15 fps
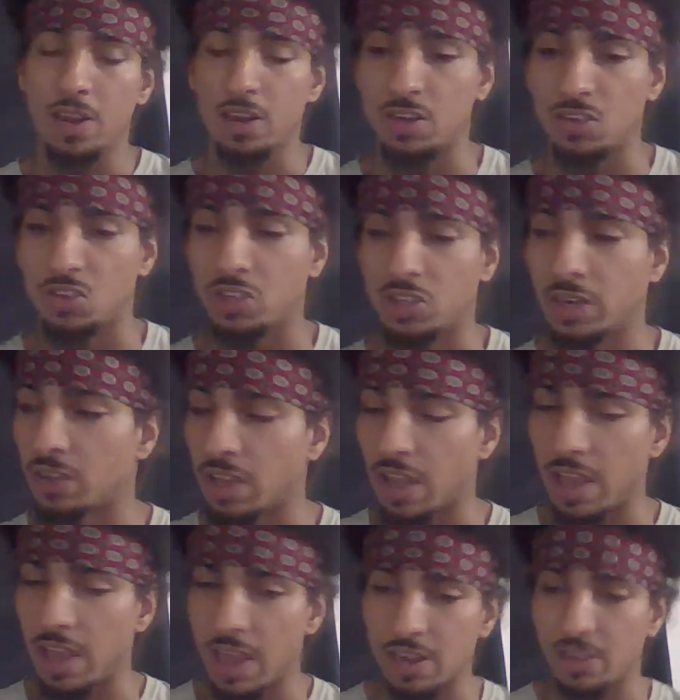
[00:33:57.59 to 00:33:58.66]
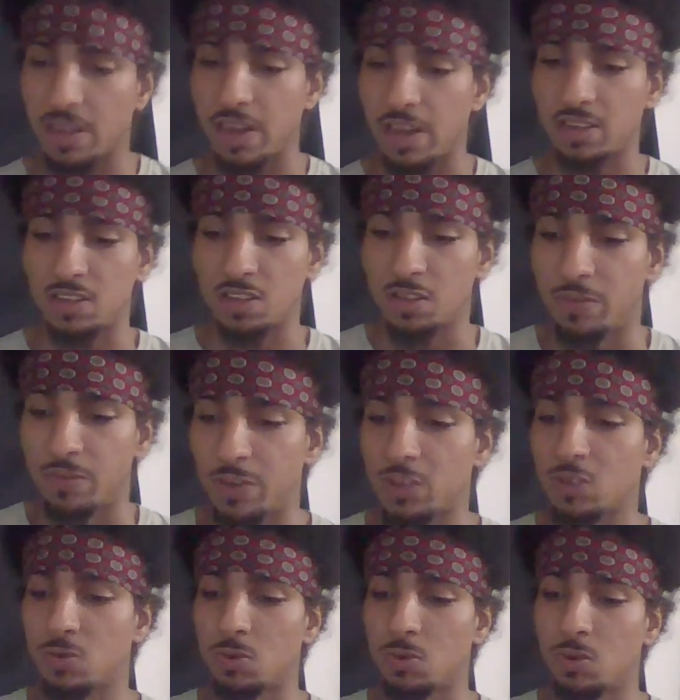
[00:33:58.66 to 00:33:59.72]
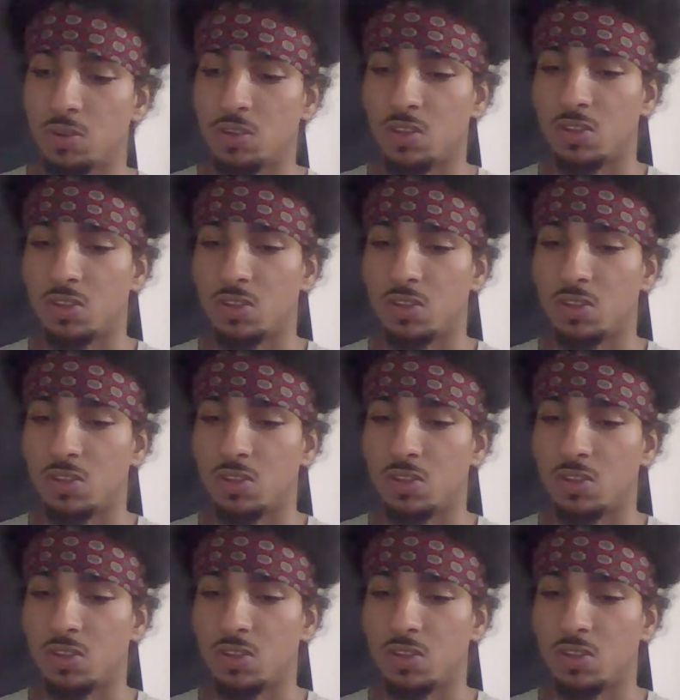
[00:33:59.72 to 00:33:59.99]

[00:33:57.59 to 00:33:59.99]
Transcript: and generally analyzing the visuals